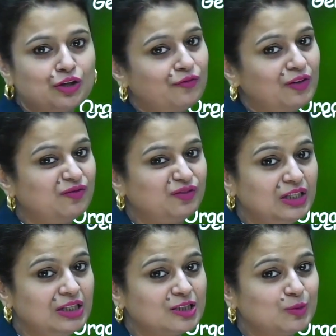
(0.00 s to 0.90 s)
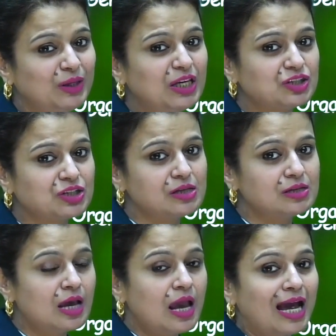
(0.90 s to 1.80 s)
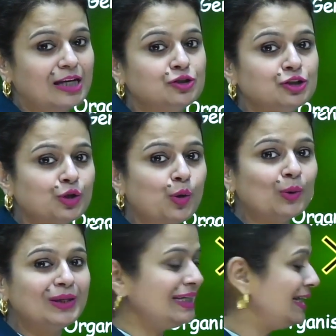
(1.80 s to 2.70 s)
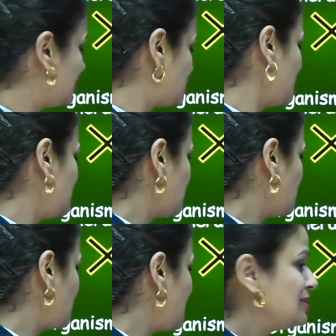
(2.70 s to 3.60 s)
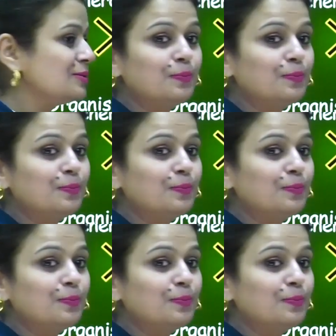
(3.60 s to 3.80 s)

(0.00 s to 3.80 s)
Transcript: of inferior species, and surely it will decrease